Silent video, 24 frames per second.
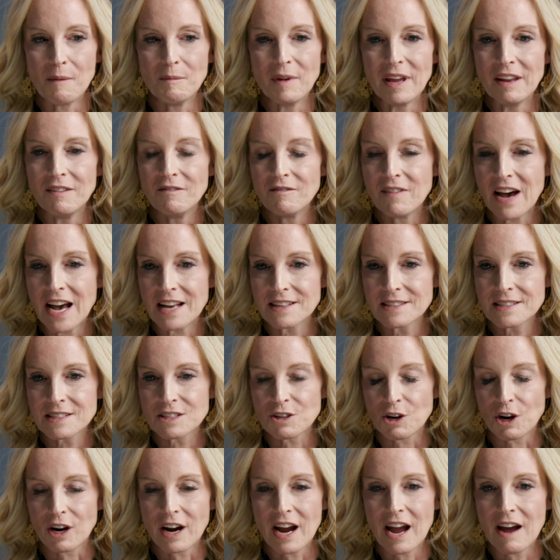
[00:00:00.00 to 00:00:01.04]
invest
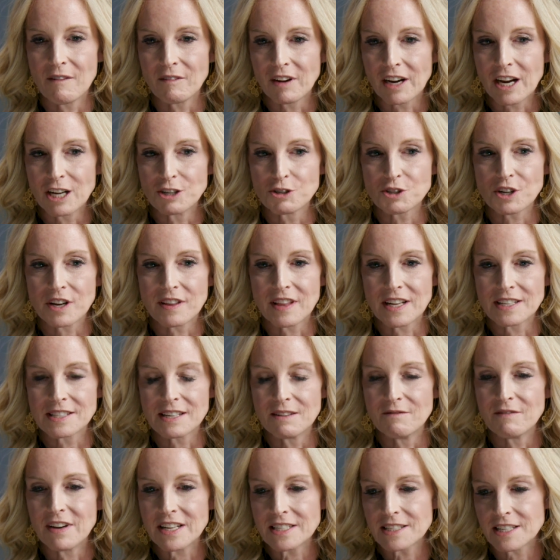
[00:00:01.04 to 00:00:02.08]
or have a country that's
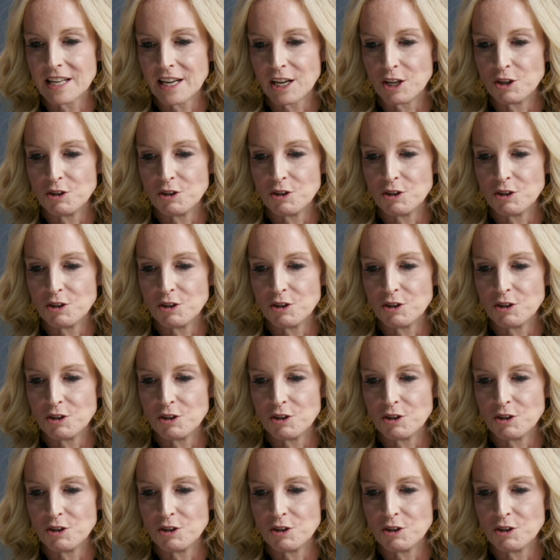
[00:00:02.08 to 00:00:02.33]
investing